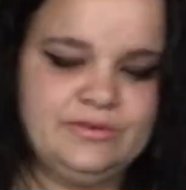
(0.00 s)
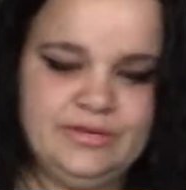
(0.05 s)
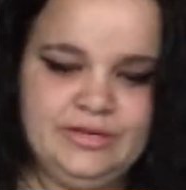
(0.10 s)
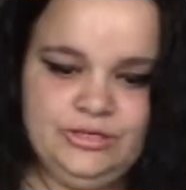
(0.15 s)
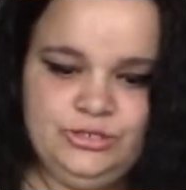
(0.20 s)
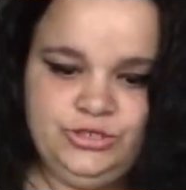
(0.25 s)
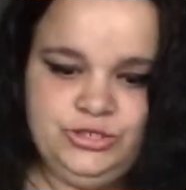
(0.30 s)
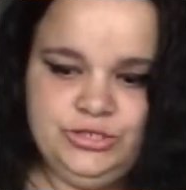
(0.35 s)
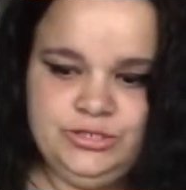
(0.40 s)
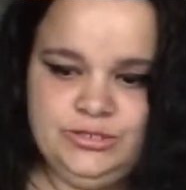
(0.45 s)

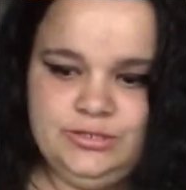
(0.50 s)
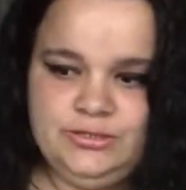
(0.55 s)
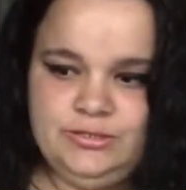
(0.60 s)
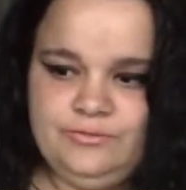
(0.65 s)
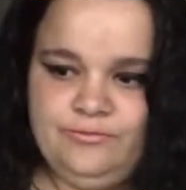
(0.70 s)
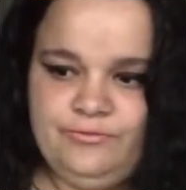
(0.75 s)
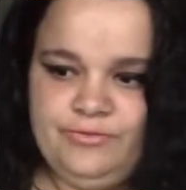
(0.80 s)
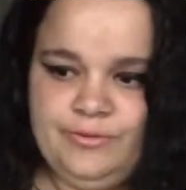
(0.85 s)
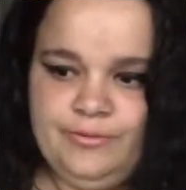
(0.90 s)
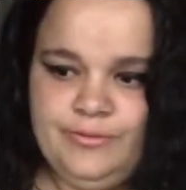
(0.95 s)

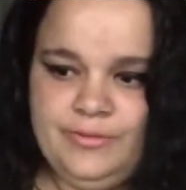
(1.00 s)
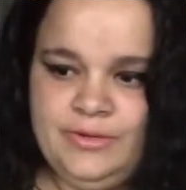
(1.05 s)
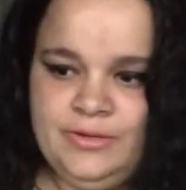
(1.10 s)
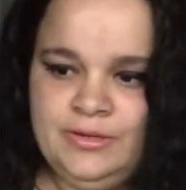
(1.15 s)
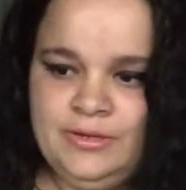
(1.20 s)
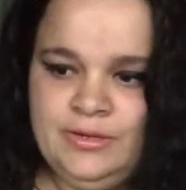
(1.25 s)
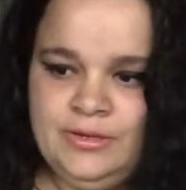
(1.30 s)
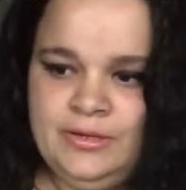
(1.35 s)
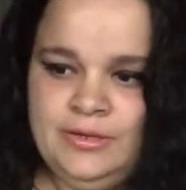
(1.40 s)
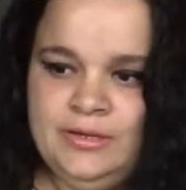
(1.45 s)
Inches from
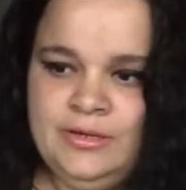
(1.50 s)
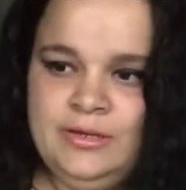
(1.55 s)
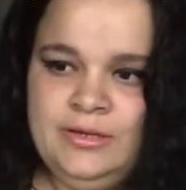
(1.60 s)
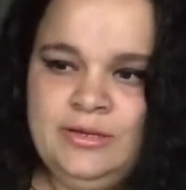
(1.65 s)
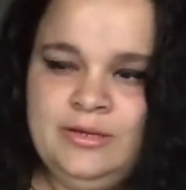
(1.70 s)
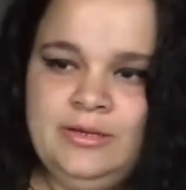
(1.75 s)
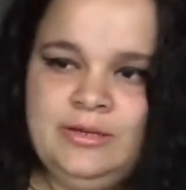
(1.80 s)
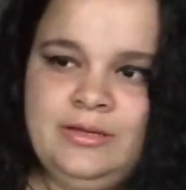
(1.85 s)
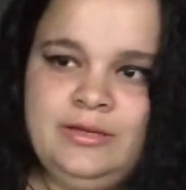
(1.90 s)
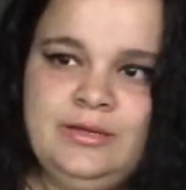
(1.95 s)

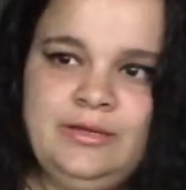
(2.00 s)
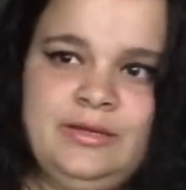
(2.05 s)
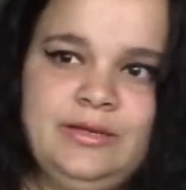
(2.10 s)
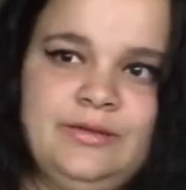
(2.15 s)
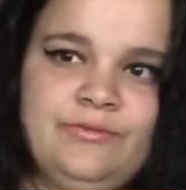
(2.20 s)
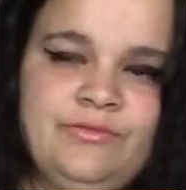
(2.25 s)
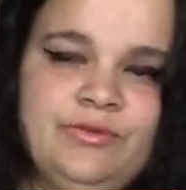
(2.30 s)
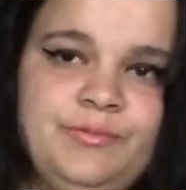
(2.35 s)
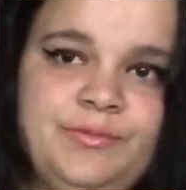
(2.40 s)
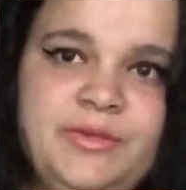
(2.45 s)

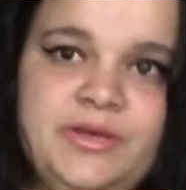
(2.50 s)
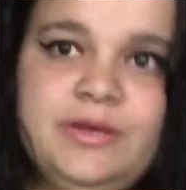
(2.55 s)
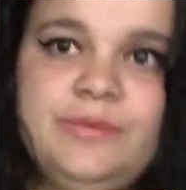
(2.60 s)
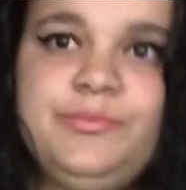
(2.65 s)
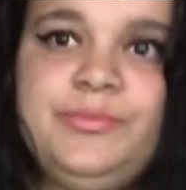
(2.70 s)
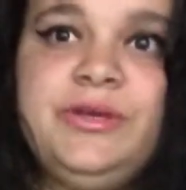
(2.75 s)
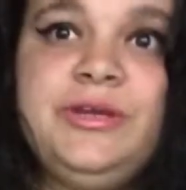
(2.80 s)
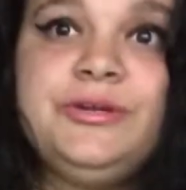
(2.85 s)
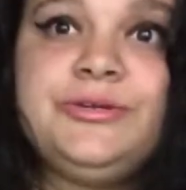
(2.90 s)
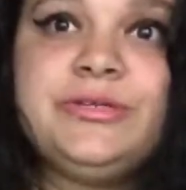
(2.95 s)
giving me a
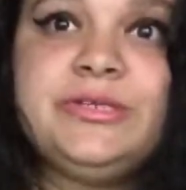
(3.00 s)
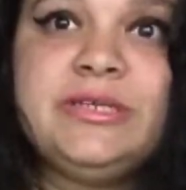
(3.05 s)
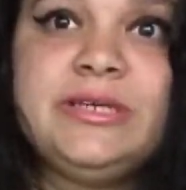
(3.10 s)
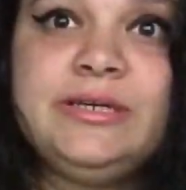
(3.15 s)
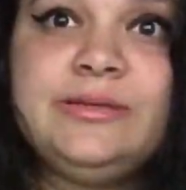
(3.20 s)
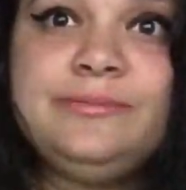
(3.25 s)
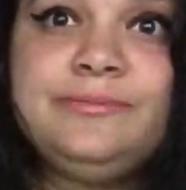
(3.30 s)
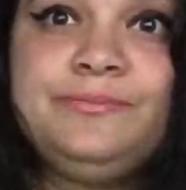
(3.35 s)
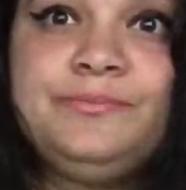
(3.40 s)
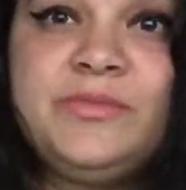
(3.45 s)

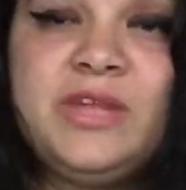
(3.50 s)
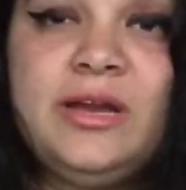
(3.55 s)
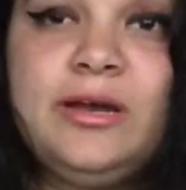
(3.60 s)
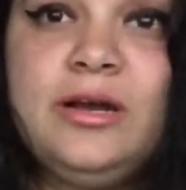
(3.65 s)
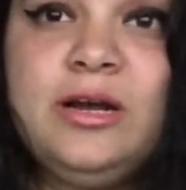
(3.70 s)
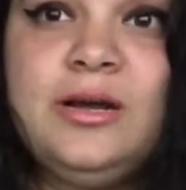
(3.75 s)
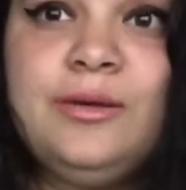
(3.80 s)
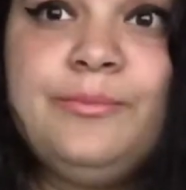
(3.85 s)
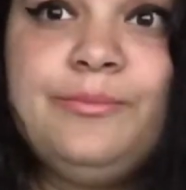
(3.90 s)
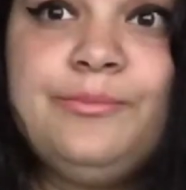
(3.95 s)
piercing. I
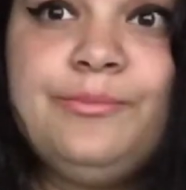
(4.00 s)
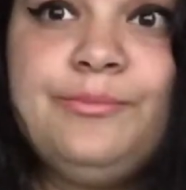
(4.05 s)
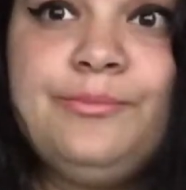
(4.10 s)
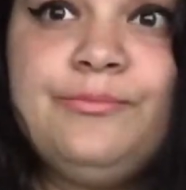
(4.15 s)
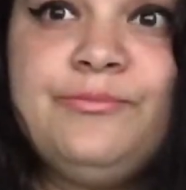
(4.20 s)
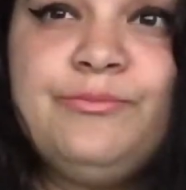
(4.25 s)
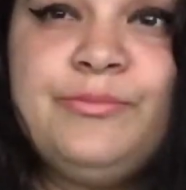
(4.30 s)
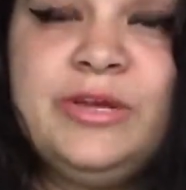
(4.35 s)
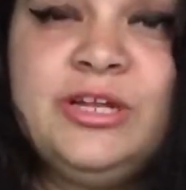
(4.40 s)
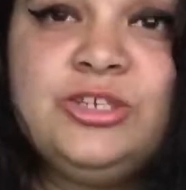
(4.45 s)
got
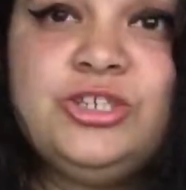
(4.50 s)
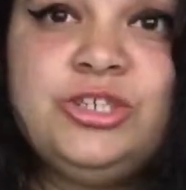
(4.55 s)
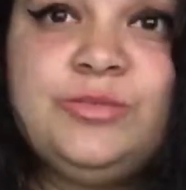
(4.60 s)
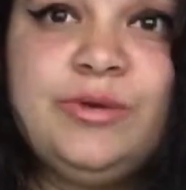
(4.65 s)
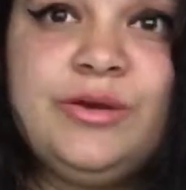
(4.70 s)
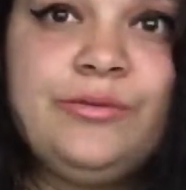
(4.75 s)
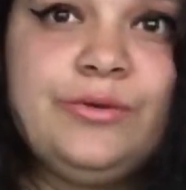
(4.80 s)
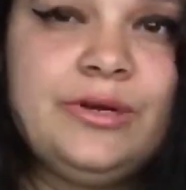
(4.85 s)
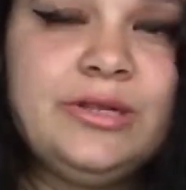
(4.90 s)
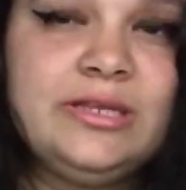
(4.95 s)
pinched
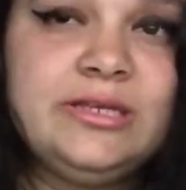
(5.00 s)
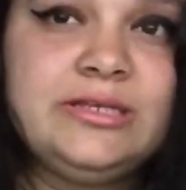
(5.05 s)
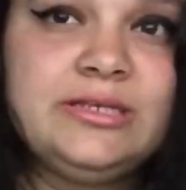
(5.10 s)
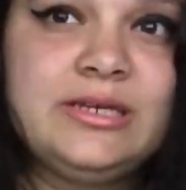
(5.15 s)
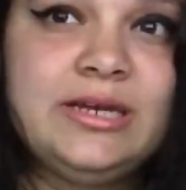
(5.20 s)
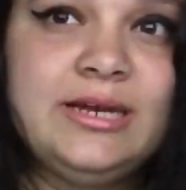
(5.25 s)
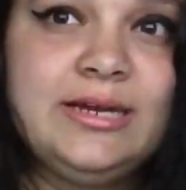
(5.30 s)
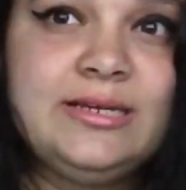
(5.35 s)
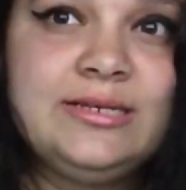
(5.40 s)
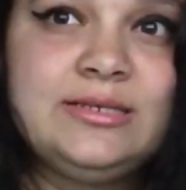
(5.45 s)
by one of these
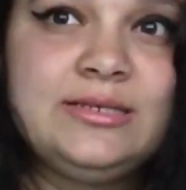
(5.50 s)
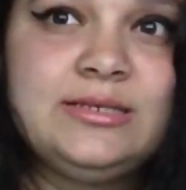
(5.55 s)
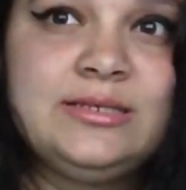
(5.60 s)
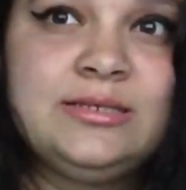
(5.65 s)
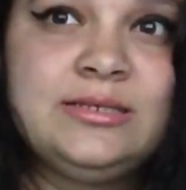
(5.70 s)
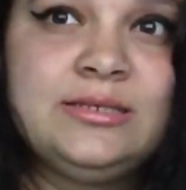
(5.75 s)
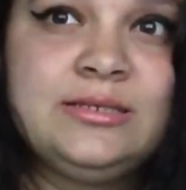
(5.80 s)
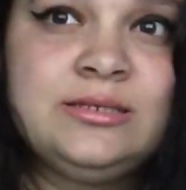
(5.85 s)
guys.